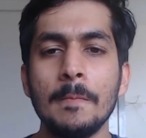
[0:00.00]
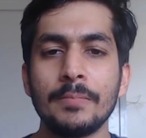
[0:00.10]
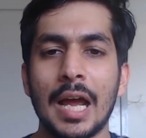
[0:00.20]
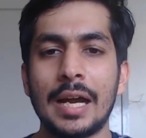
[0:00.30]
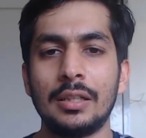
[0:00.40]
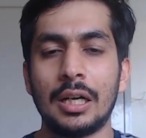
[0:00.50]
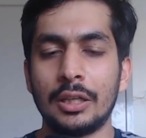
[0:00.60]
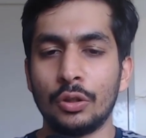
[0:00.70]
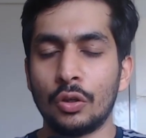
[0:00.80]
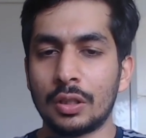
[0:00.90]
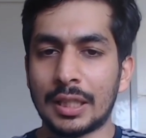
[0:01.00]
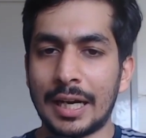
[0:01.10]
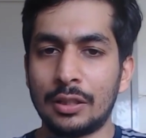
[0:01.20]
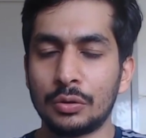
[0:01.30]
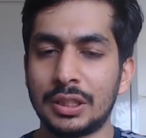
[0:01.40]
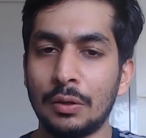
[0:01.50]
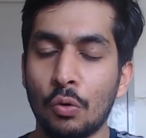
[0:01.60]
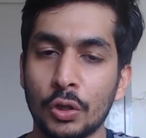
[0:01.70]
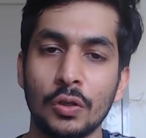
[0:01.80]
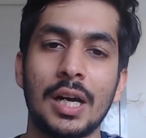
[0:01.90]
and try to see
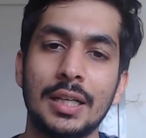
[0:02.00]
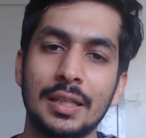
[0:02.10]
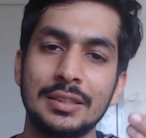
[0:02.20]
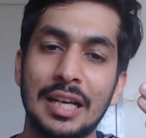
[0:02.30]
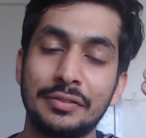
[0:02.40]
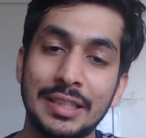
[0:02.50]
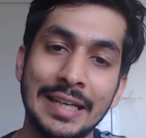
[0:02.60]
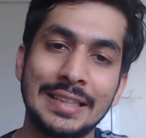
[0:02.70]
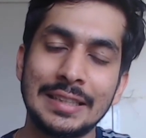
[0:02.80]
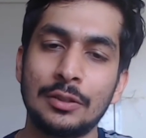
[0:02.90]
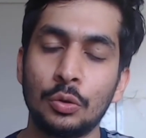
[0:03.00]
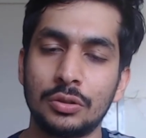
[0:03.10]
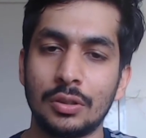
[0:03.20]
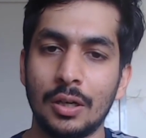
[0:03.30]
what all articles have cited those